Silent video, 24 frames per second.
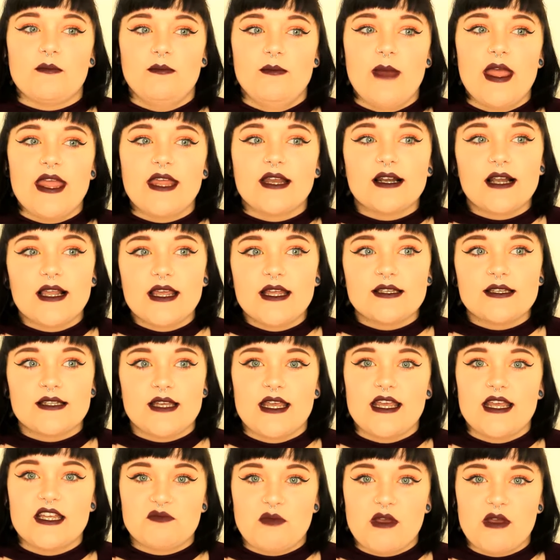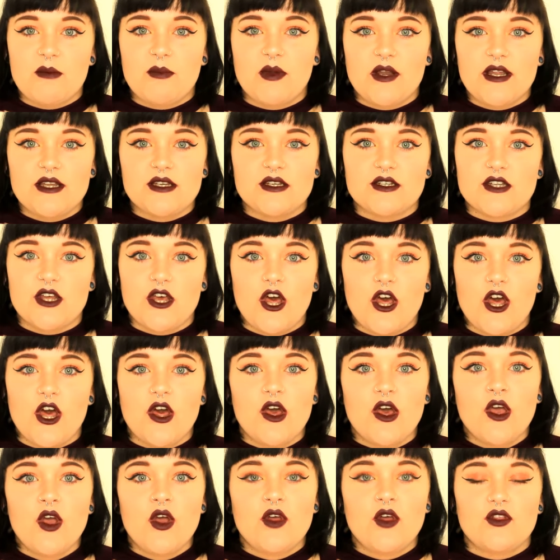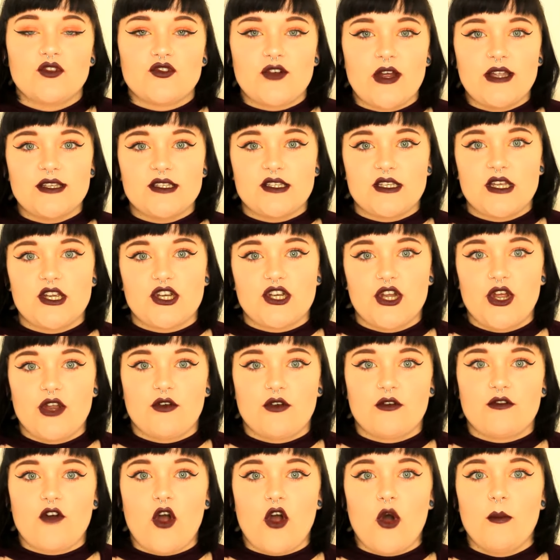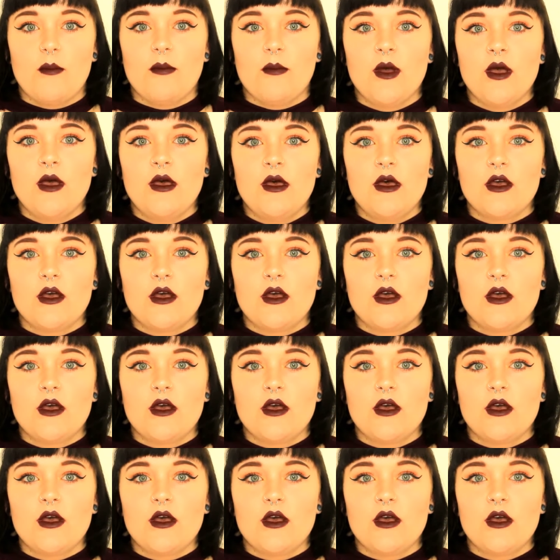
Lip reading: mainly to ease people into the transition from